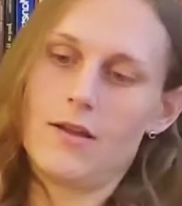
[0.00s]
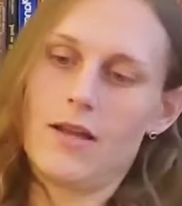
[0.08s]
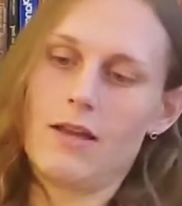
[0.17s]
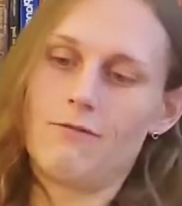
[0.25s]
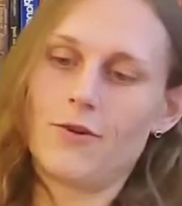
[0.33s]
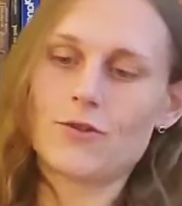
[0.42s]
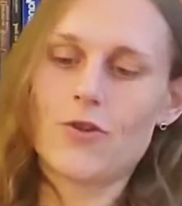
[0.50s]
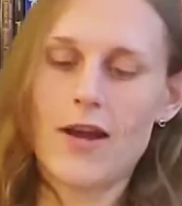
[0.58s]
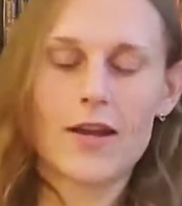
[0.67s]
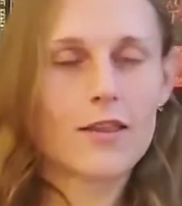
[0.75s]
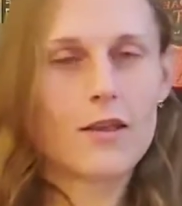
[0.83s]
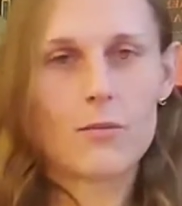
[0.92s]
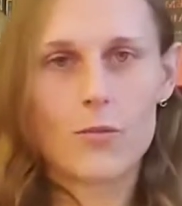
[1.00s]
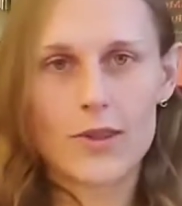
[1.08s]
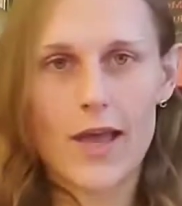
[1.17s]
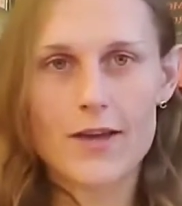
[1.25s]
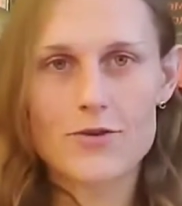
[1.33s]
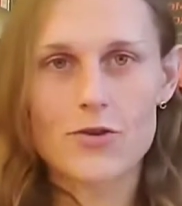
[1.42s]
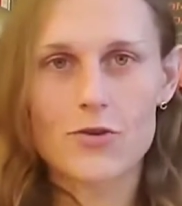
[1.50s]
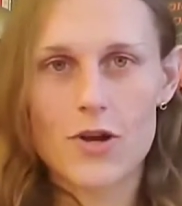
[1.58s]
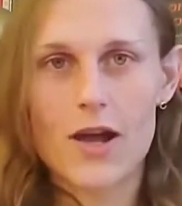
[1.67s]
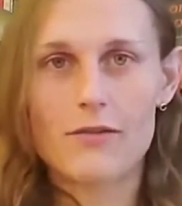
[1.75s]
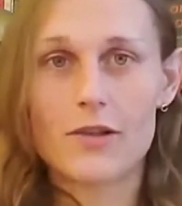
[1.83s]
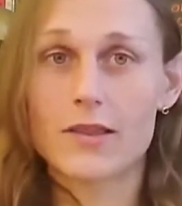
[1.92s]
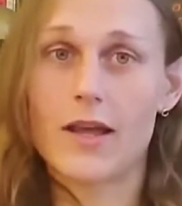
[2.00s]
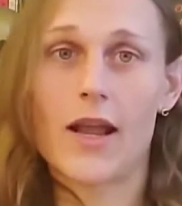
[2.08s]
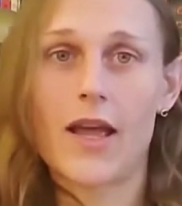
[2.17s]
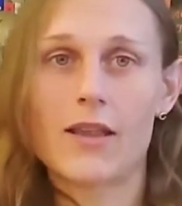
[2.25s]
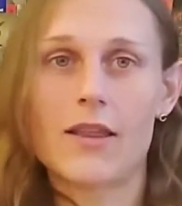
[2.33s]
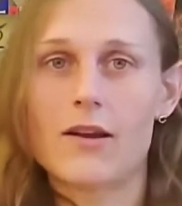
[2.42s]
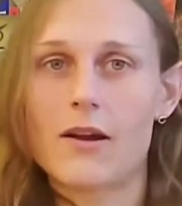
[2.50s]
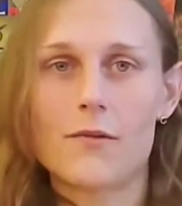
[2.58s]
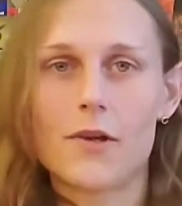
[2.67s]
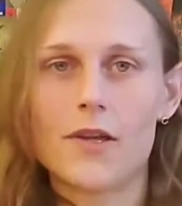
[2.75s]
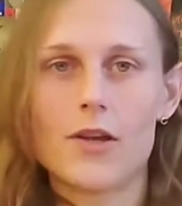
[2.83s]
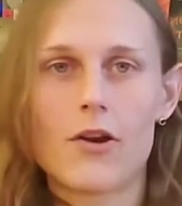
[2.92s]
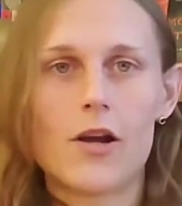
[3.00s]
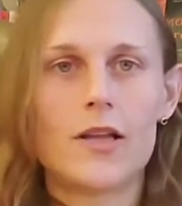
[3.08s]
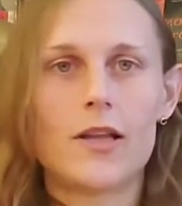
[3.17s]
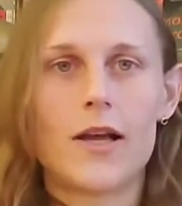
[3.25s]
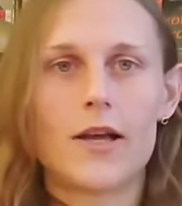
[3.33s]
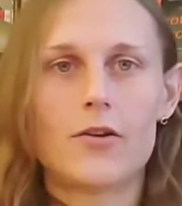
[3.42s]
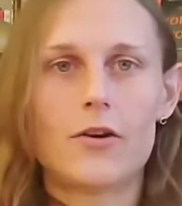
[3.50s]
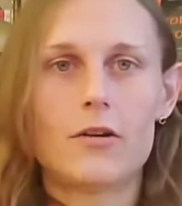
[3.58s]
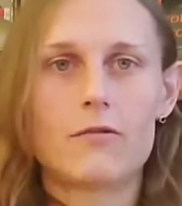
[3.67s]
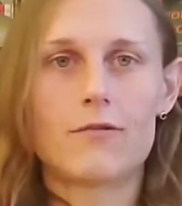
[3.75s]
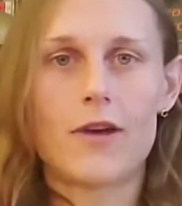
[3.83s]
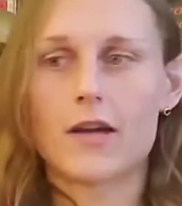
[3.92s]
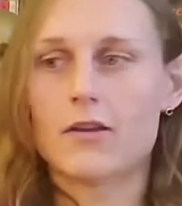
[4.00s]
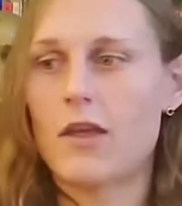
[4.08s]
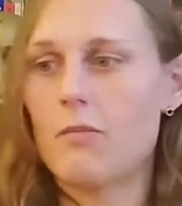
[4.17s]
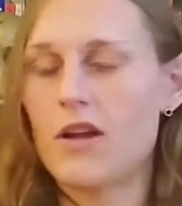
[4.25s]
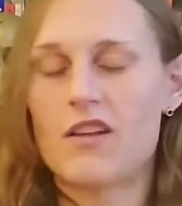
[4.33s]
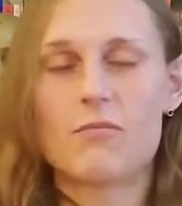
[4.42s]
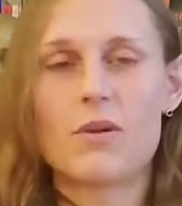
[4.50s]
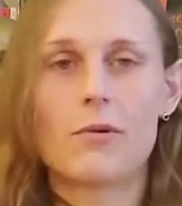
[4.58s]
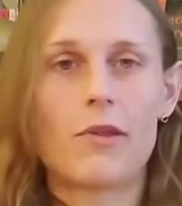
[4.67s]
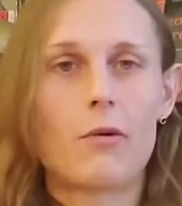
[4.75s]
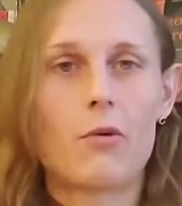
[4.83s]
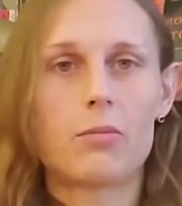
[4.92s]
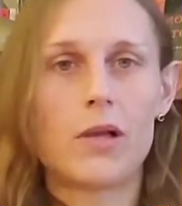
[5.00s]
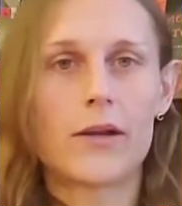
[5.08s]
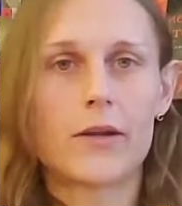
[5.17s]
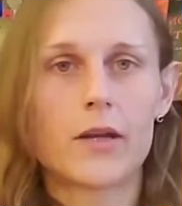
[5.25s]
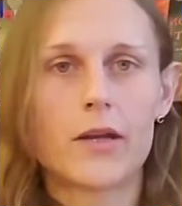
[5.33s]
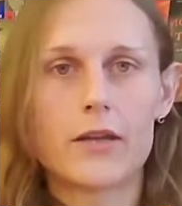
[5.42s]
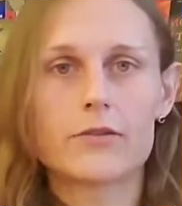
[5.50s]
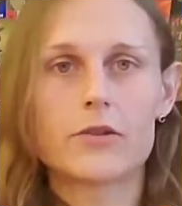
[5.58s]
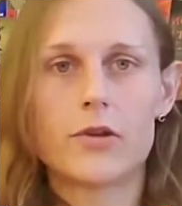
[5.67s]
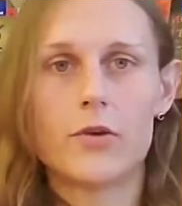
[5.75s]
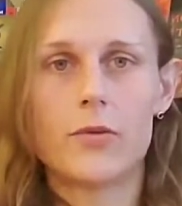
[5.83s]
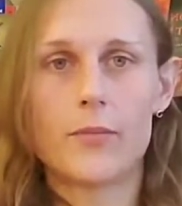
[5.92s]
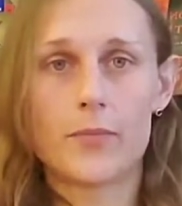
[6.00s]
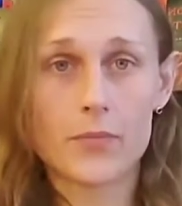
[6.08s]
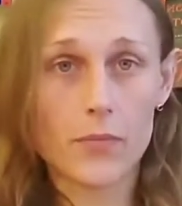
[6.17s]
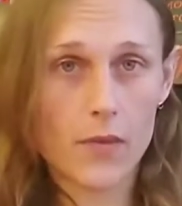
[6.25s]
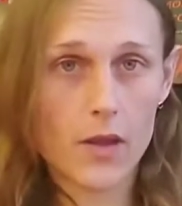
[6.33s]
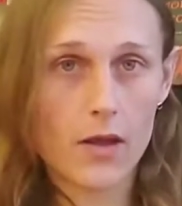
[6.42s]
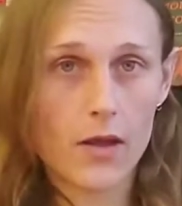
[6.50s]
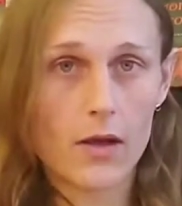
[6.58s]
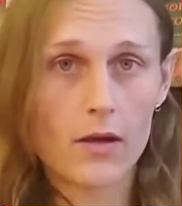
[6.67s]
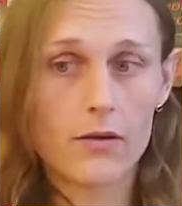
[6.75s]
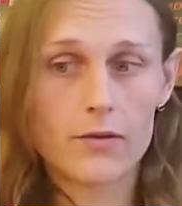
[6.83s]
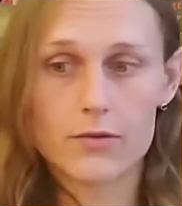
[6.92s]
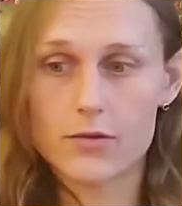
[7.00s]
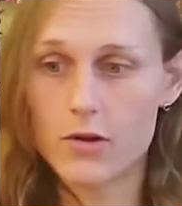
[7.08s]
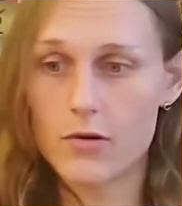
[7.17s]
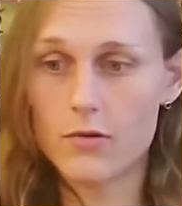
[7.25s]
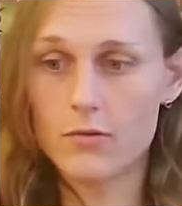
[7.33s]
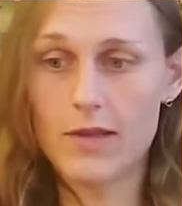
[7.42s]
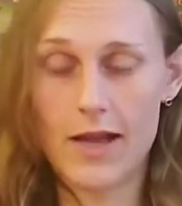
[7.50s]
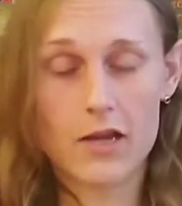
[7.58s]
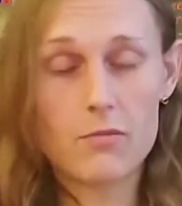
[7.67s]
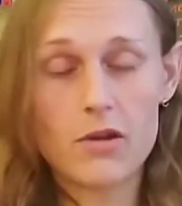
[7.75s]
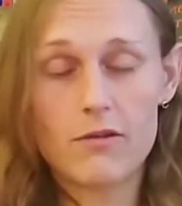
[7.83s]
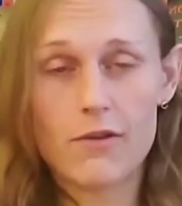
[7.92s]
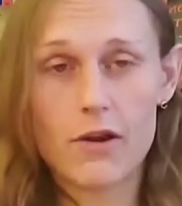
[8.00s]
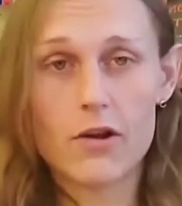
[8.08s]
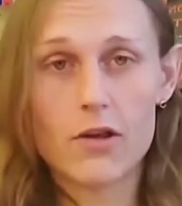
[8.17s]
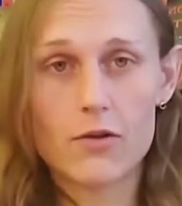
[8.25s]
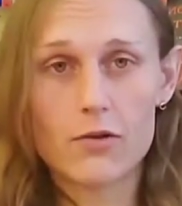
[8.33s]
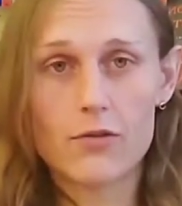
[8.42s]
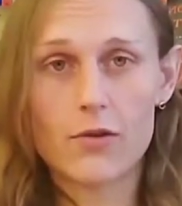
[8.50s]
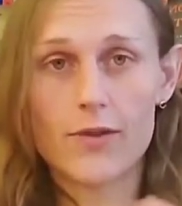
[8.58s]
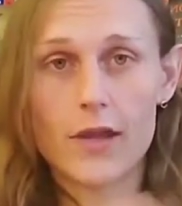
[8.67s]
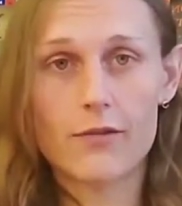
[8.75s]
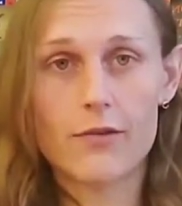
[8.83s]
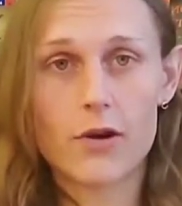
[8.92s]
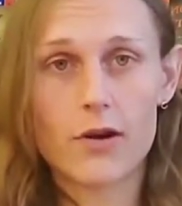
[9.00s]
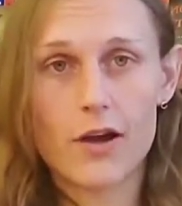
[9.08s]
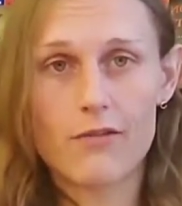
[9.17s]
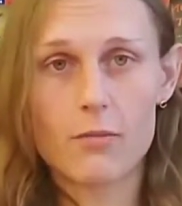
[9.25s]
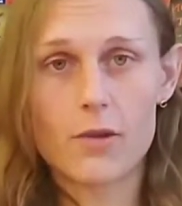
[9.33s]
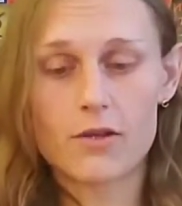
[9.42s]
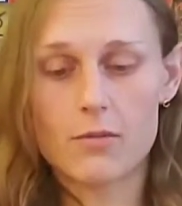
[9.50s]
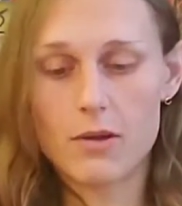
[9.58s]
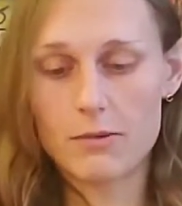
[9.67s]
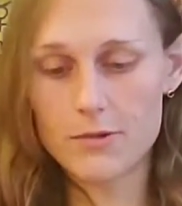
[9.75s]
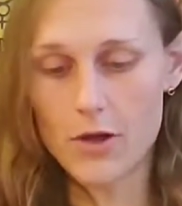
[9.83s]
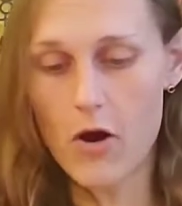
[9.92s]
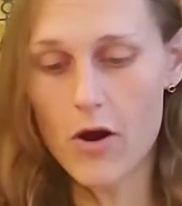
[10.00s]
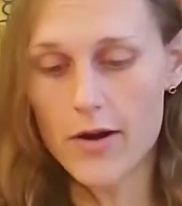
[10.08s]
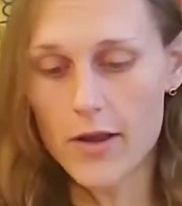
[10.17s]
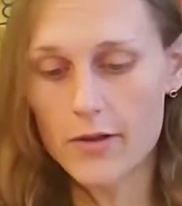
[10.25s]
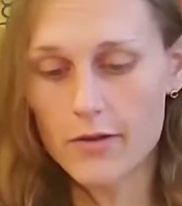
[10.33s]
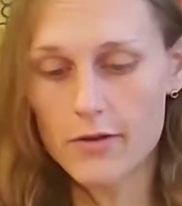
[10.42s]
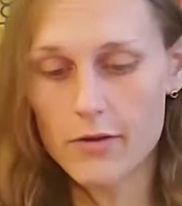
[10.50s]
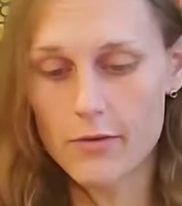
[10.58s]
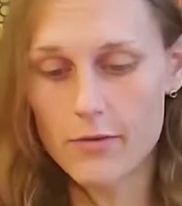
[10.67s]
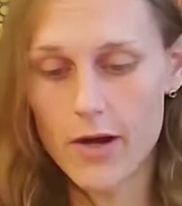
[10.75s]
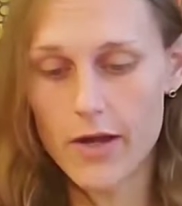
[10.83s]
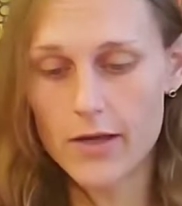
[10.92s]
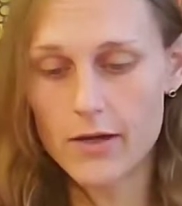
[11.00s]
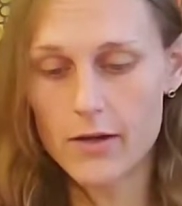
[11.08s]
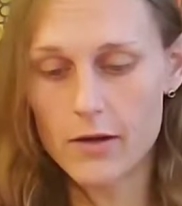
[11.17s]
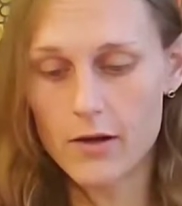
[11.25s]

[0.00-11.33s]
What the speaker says: infiltrating them with astral traveling that, hey, they're not really your ally at all. In fact, they might have people that were plotting against you. So that could be a very useful thing for a government to be able to harness, right?